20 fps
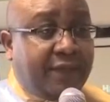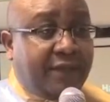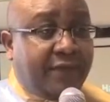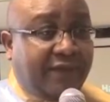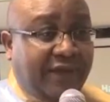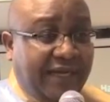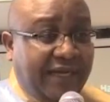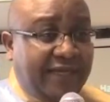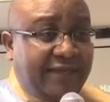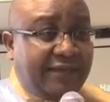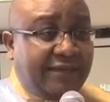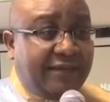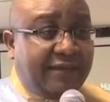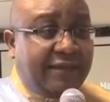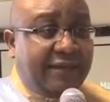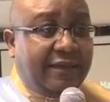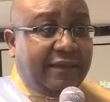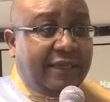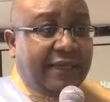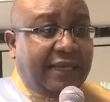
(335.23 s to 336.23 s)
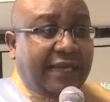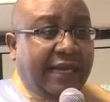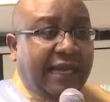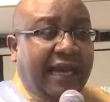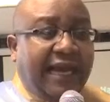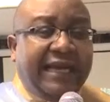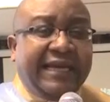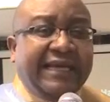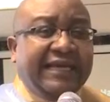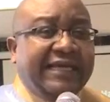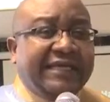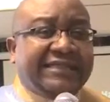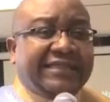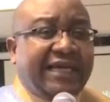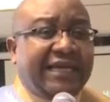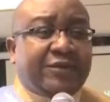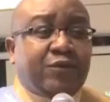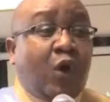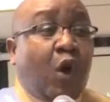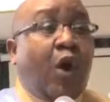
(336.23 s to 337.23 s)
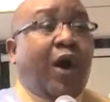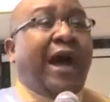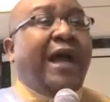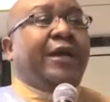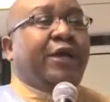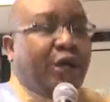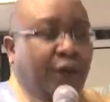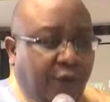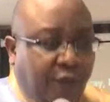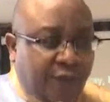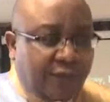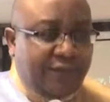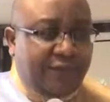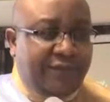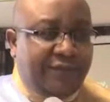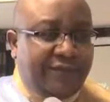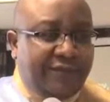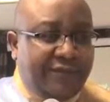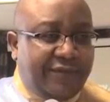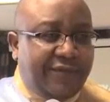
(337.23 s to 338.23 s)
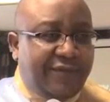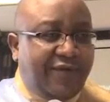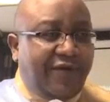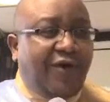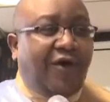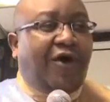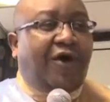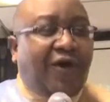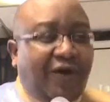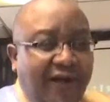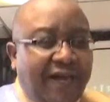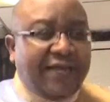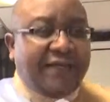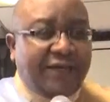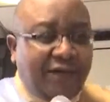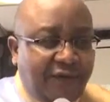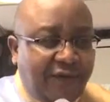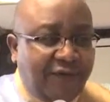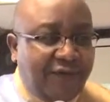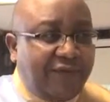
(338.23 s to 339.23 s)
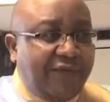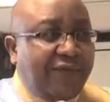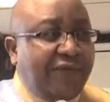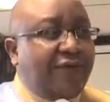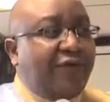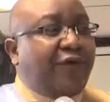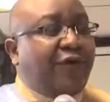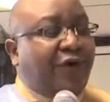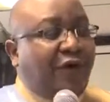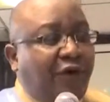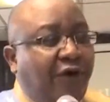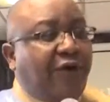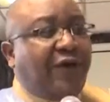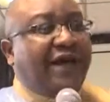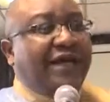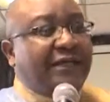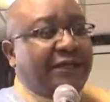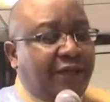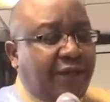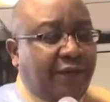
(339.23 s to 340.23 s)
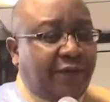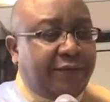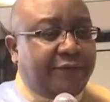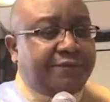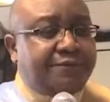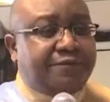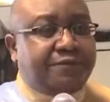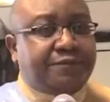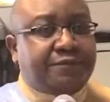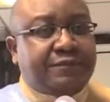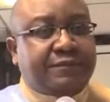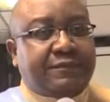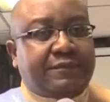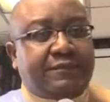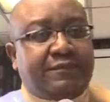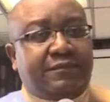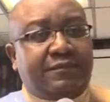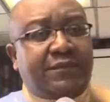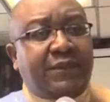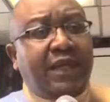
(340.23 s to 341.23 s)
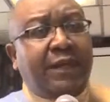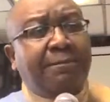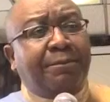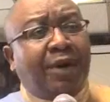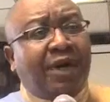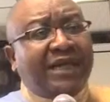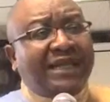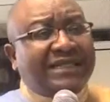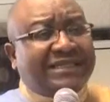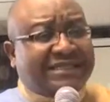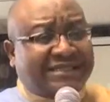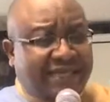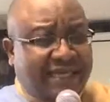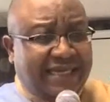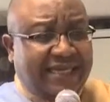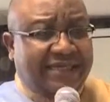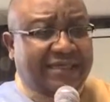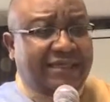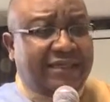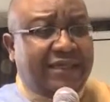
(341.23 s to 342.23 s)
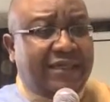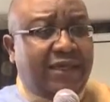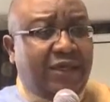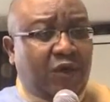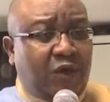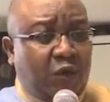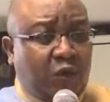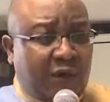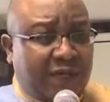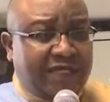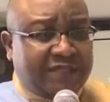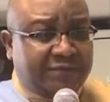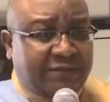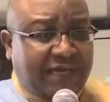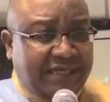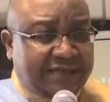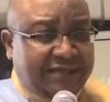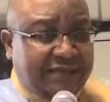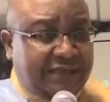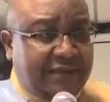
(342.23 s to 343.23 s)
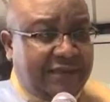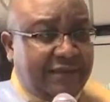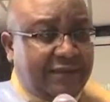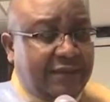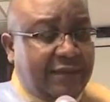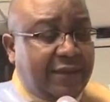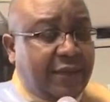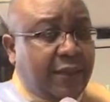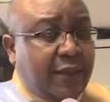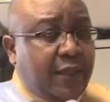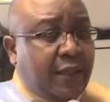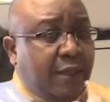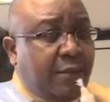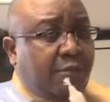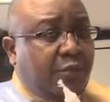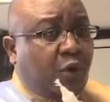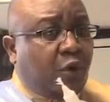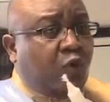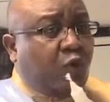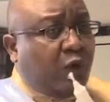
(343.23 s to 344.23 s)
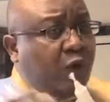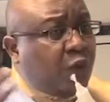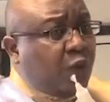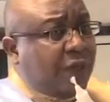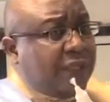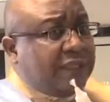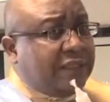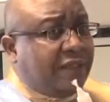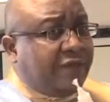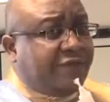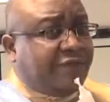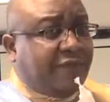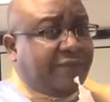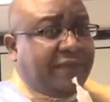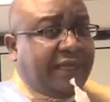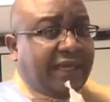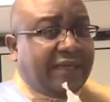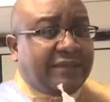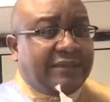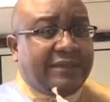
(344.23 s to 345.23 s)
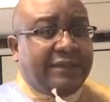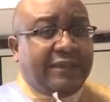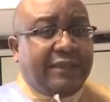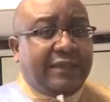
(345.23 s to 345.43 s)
Right? And he says, oh, I know. Oh, I know. Oh, I know. But he stayed with his master. But what we learn from that?